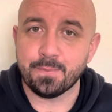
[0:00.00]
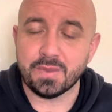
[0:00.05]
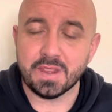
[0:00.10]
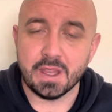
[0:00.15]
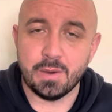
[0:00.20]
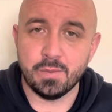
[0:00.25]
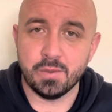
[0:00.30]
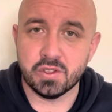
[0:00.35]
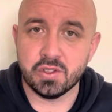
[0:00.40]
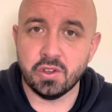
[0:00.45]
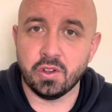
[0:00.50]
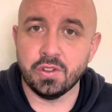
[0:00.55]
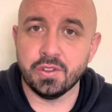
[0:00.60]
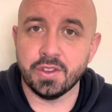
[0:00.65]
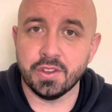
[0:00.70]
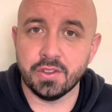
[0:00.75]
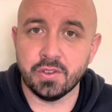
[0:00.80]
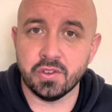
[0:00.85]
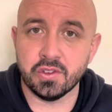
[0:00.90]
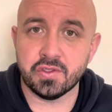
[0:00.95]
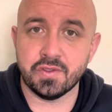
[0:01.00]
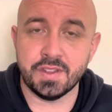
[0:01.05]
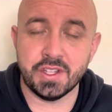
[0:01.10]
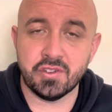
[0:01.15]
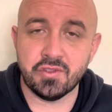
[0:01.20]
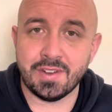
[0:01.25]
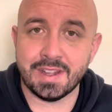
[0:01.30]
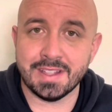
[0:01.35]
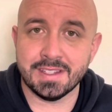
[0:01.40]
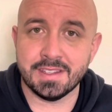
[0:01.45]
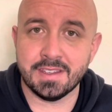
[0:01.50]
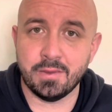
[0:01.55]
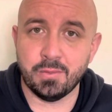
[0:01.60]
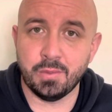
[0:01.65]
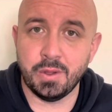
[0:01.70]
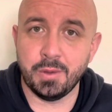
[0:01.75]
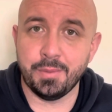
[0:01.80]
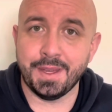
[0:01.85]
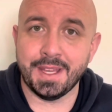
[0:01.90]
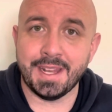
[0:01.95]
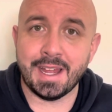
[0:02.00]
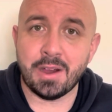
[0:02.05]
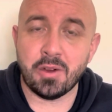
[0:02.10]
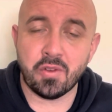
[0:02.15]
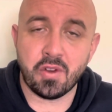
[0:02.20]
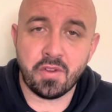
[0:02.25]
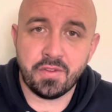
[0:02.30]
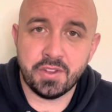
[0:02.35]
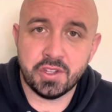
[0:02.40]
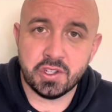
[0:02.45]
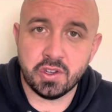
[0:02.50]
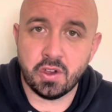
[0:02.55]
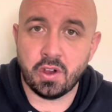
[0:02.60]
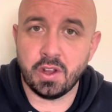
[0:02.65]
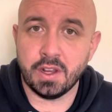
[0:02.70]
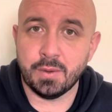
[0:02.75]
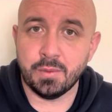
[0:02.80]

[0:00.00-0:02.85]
and we're told that those are in transit and will be in our office shortly.